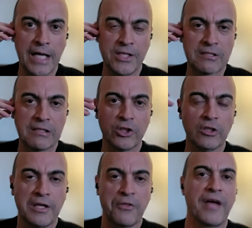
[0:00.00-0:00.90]
and just
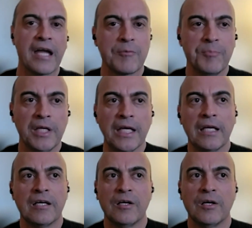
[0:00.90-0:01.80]
literally thank me
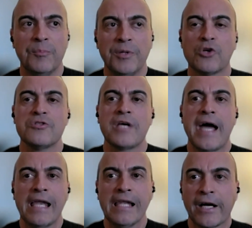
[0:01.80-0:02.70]
because
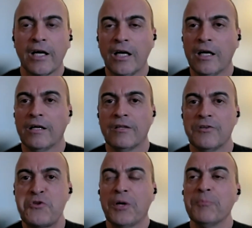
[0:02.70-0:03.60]
they had like a
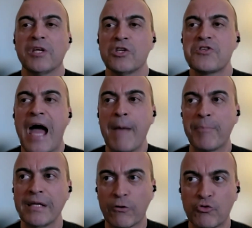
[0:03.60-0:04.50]
something just
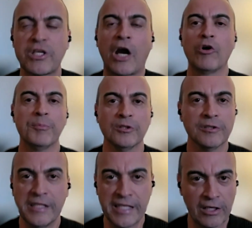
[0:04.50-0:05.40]
happened, like
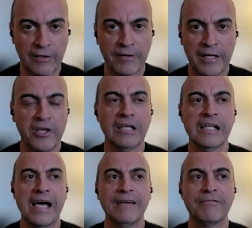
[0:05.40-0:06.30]
terrible in
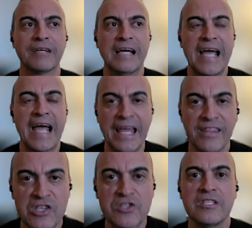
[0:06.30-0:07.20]
their life,
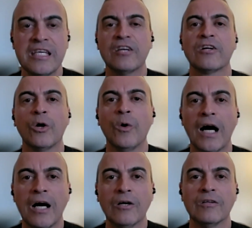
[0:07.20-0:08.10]
and they just needed to
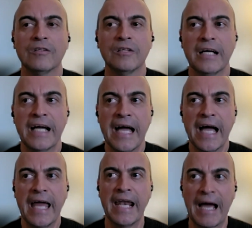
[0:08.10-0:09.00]
go out.
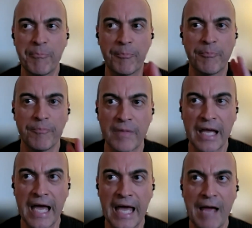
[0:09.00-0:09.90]
And
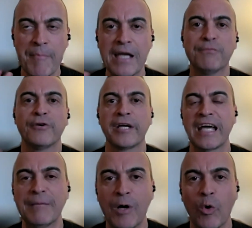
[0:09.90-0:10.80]
I made them
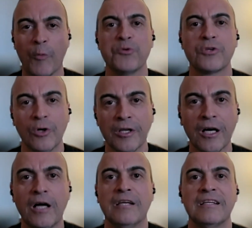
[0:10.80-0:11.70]
forget about what was
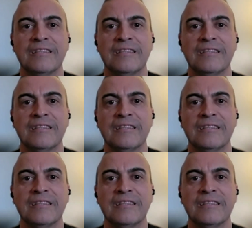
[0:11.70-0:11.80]
going on.